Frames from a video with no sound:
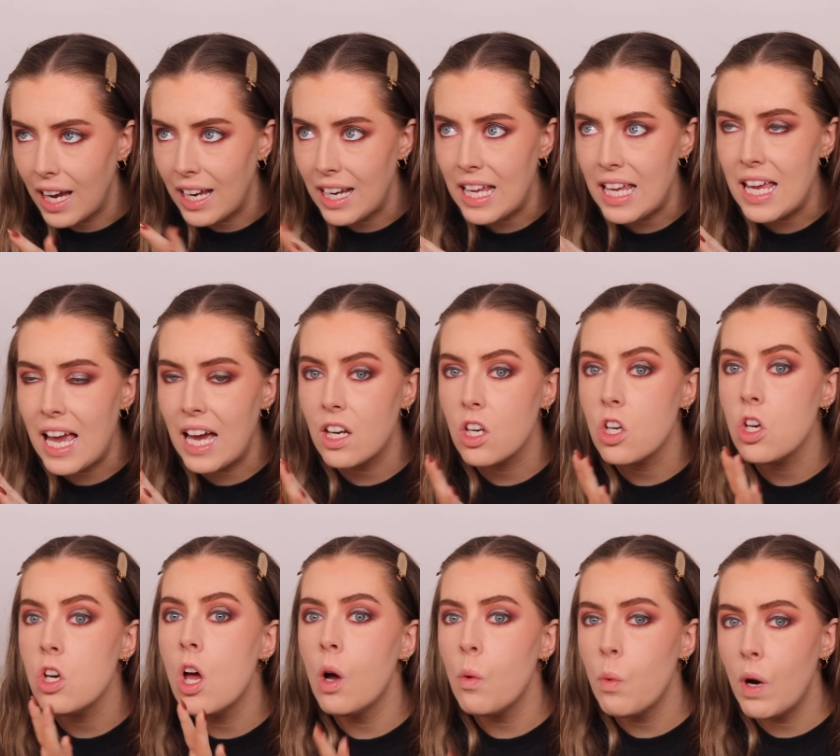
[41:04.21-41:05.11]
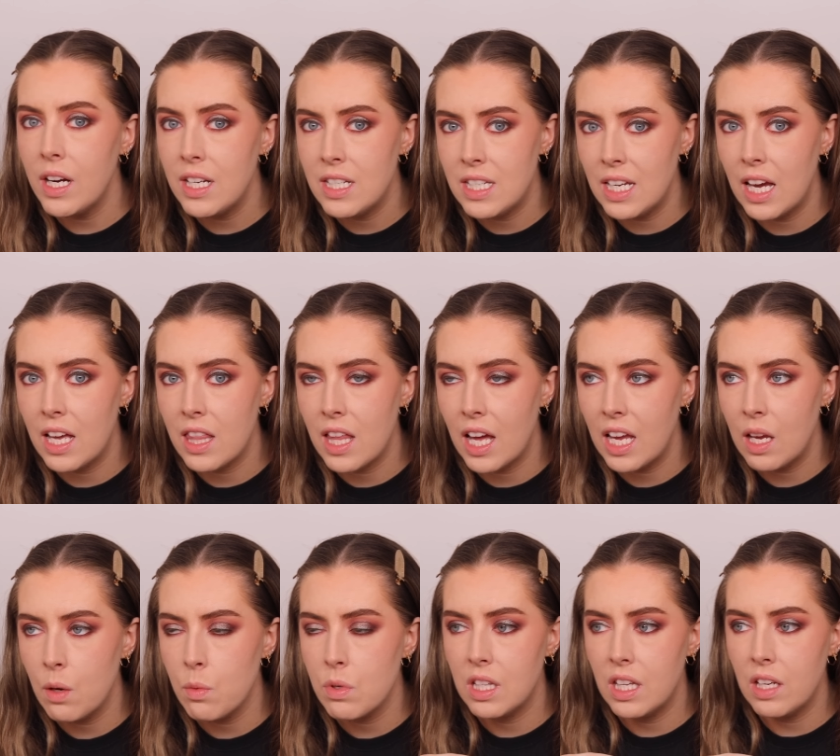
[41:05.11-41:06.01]
and he had no idea that he
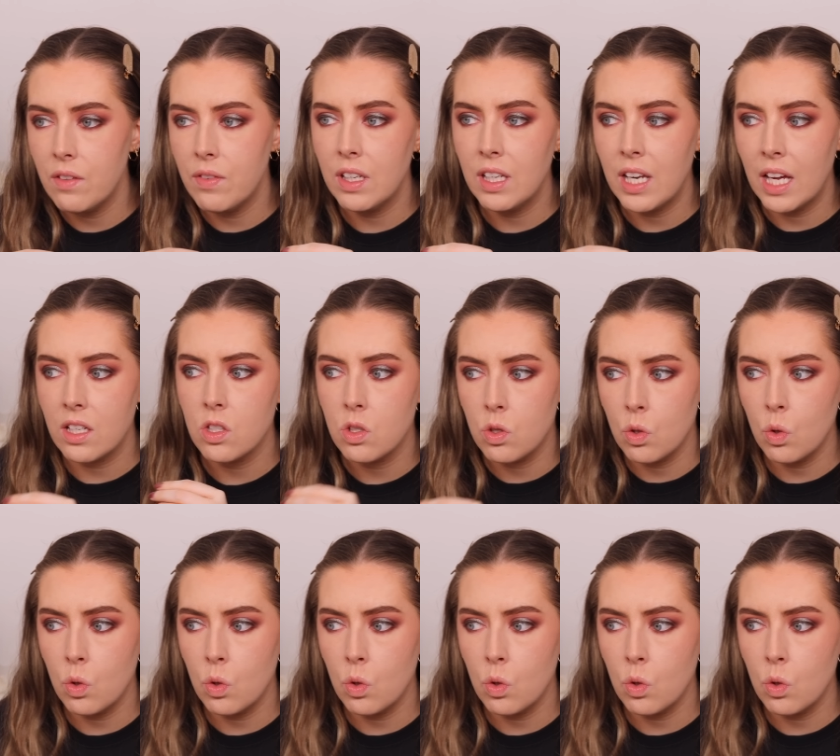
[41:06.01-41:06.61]
was living next